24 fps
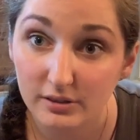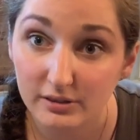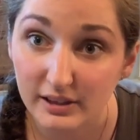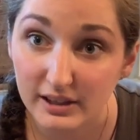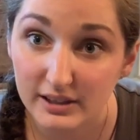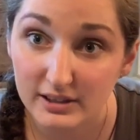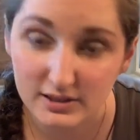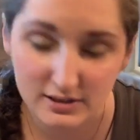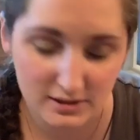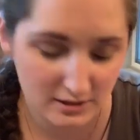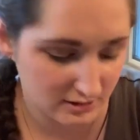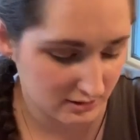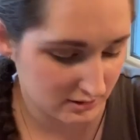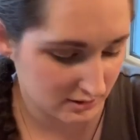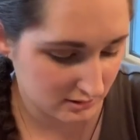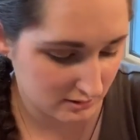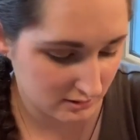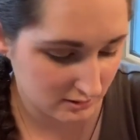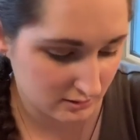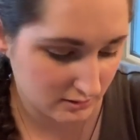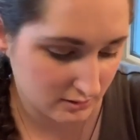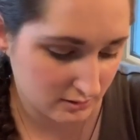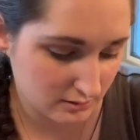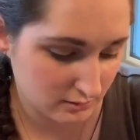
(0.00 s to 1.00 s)
That's,
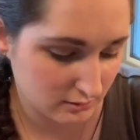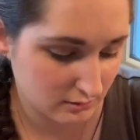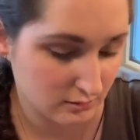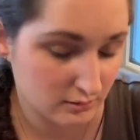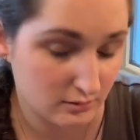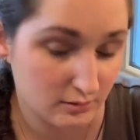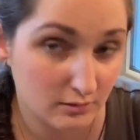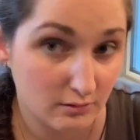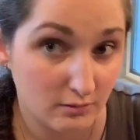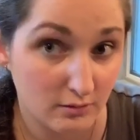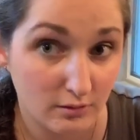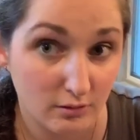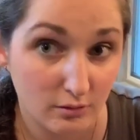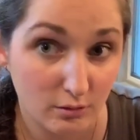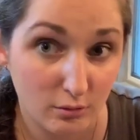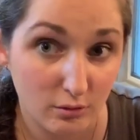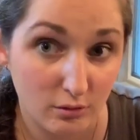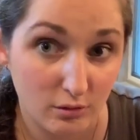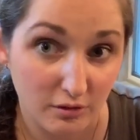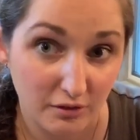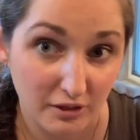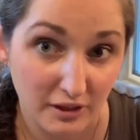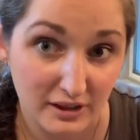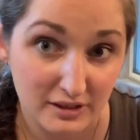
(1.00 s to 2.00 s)

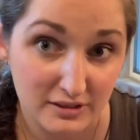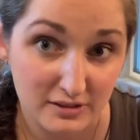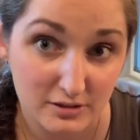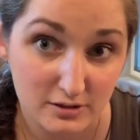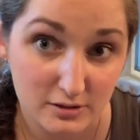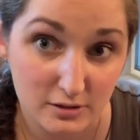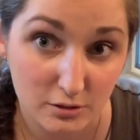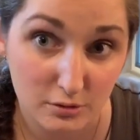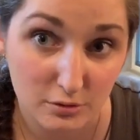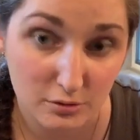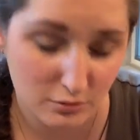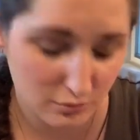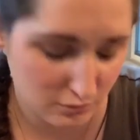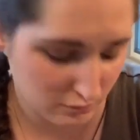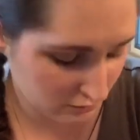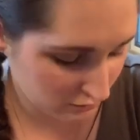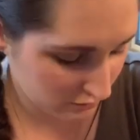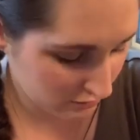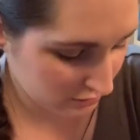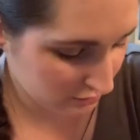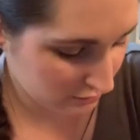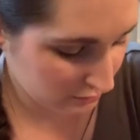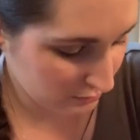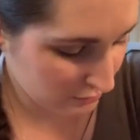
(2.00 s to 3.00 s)
oh, that's so
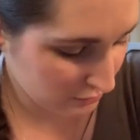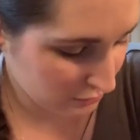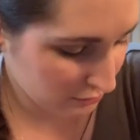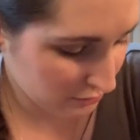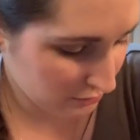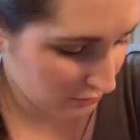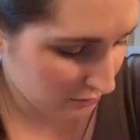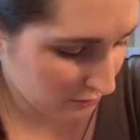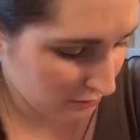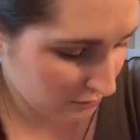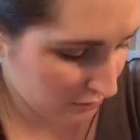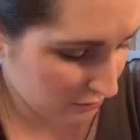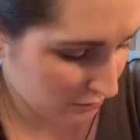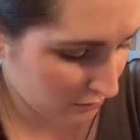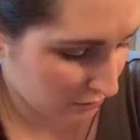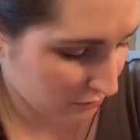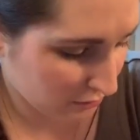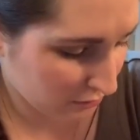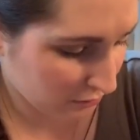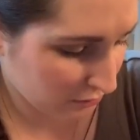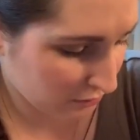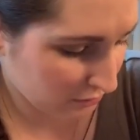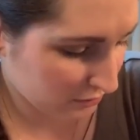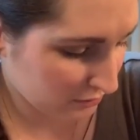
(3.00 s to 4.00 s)

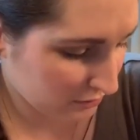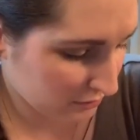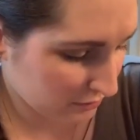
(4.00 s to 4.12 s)
smooth.